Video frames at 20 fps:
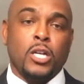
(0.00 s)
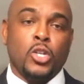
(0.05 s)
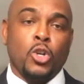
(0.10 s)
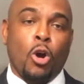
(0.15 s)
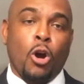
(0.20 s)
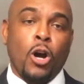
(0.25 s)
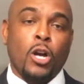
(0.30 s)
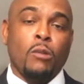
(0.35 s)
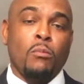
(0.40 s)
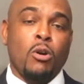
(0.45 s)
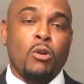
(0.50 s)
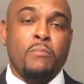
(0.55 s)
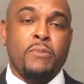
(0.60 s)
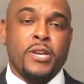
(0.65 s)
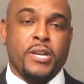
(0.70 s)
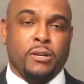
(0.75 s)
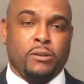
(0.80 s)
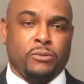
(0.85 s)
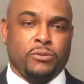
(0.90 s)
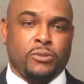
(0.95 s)
Your
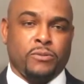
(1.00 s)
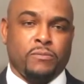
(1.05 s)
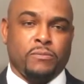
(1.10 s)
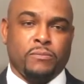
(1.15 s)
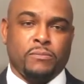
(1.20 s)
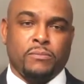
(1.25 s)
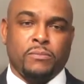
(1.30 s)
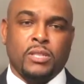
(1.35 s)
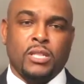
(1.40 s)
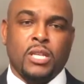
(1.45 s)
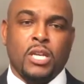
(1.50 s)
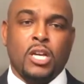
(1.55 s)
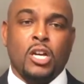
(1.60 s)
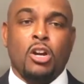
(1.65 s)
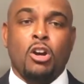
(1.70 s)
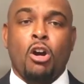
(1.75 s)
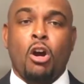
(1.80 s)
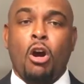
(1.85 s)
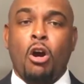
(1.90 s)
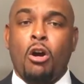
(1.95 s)
automobiles,
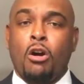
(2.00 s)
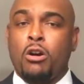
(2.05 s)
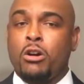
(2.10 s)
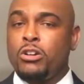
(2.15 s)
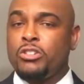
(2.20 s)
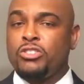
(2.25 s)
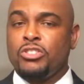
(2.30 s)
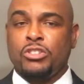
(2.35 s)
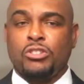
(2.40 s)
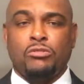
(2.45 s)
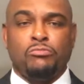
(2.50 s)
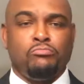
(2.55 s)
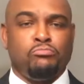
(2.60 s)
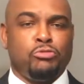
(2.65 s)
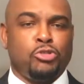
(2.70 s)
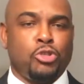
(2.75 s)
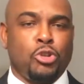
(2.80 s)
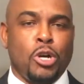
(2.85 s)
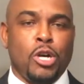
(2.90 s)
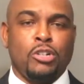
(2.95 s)
cars,
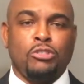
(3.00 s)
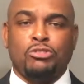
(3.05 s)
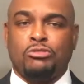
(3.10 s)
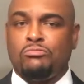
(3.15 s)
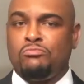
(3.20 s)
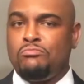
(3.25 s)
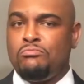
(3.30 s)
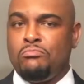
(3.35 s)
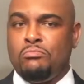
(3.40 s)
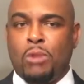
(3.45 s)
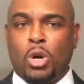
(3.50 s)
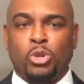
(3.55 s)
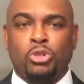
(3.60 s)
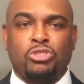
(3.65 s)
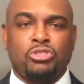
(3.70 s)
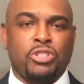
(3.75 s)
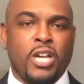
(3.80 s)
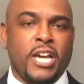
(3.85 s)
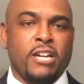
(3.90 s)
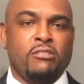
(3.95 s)
trucks,
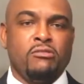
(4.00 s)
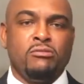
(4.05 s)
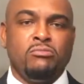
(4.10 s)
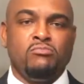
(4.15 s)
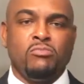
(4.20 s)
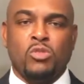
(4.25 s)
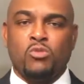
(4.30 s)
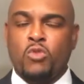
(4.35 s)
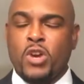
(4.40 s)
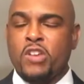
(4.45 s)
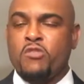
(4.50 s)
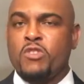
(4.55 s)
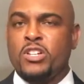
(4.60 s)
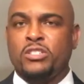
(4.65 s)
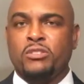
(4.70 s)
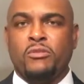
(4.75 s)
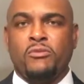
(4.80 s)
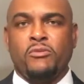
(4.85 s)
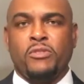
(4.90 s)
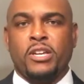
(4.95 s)
motorcycles,
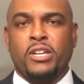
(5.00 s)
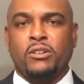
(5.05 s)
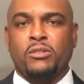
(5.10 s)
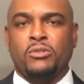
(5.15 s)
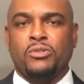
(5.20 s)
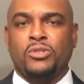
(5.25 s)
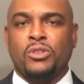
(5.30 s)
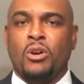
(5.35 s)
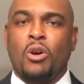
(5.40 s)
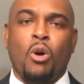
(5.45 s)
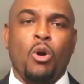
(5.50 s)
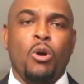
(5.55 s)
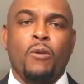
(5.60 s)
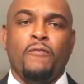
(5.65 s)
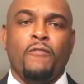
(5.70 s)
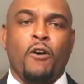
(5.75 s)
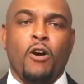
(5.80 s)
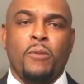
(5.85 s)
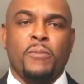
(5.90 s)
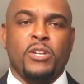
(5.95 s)
recreational vehicles, or
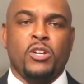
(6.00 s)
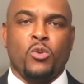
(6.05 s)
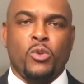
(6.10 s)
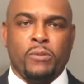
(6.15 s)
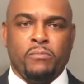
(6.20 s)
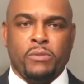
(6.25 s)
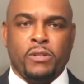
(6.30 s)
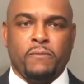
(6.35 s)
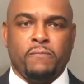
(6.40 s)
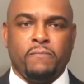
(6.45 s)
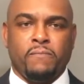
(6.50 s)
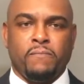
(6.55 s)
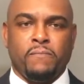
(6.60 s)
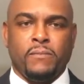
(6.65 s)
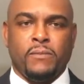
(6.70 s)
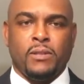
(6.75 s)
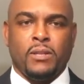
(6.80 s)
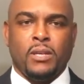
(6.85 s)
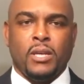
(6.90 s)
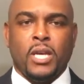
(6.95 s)
farm equipment.
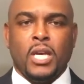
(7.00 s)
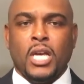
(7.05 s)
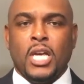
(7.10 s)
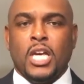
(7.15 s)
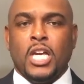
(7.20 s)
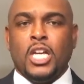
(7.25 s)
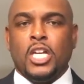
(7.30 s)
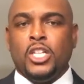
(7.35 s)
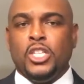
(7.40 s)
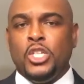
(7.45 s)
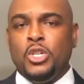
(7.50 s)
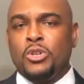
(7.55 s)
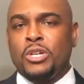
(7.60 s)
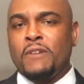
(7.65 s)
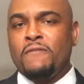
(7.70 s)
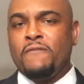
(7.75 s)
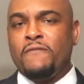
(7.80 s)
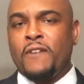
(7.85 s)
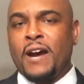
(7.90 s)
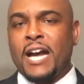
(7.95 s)
You
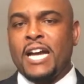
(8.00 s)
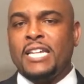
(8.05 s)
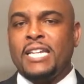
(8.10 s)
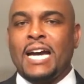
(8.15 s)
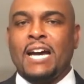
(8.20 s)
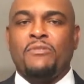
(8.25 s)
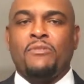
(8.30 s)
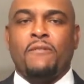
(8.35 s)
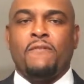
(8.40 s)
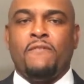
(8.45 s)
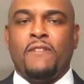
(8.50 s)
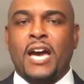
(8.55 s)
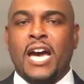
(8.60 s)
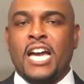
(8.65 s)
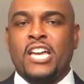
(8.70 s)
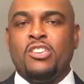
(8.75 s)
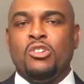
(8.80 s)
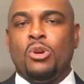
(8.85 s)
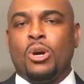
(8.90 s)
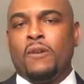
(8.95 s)
can find out the
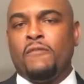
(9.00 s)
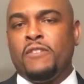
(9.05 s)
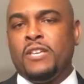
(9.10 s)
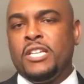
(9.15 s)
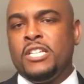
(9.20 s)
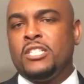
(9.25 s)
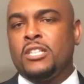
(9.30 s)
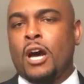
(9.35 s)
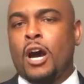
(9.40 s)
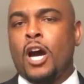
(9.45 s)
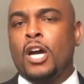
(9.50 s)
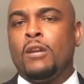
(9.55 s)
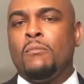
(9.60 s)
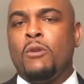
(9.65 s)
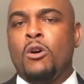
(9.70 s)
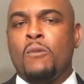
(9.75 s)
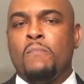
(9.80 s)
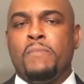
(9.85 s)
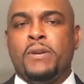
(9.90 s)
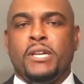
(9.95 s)
value of these
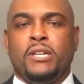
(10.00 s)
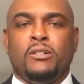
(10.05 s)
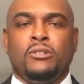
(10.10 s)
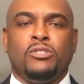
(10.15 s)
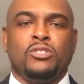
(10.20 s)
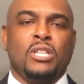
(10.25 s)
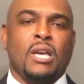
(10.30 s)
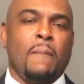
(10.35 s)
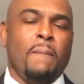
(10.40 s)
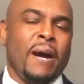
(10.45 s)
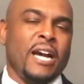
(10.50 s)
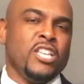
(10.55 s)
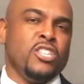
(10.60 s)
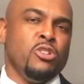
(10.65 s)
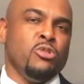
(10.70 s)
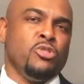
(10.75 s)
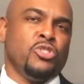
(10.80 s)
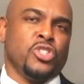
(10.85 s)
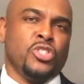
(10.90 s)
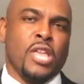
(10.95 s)
automobiles by
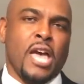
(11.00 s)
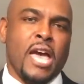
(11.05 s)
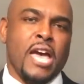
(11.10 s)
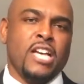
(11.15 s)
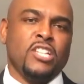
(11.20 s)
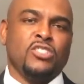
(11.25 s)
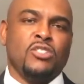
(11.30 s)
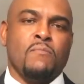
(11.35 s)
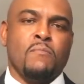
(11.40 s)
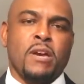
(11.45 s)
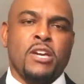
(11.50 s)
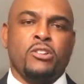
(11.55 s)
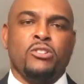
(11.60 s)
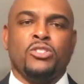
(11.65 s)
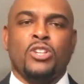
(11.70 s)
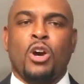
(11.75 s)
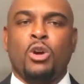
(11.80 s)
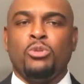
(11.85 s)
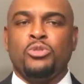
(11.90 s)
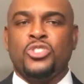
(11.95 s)
using the
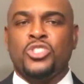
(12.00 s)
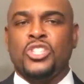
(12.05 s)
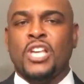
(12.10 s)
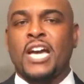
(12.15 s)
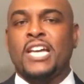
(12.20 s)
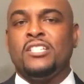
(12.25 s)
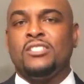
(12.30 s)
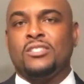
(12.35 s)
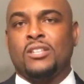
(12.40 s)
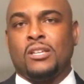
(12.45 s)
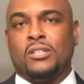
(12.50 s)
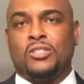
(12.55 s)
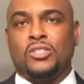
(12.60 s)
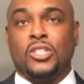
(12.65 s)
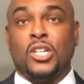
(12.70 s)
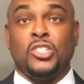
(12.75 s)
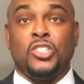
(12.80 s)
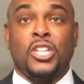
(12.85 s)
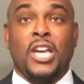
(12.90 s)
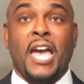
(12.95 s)
estimators on sites
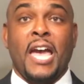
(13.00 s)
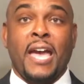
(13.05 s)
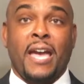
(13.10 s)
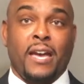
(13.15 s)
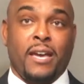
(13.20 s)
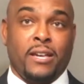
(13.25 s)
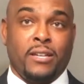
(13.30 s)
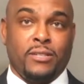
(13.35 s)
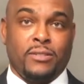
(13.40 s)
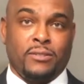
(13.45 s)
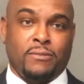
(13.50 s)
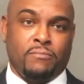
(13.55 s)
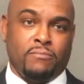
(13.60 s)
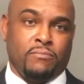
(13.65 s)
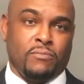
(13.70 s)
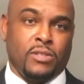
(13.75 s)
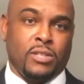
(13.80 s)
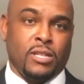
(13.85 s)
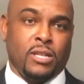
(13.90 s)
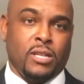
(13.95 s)
such as
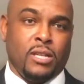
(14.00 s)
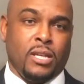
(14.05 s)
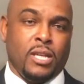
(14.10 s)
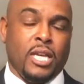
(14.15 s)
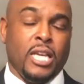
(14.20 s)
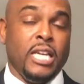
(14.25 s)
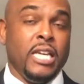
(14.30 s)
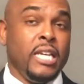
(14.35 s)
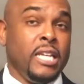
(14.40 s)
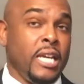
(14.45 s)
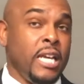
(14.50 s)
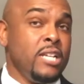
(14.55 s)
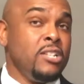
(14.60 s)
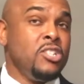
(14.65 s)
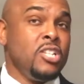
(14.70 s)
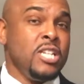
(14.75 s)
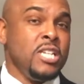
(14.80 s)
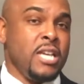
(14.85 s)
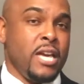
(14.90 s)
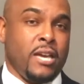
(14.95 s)

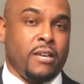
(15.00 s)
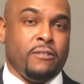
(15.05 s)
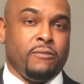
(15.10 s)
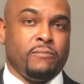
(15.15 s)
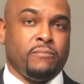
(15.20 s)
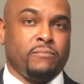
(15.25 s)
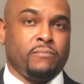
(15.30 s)
NADA,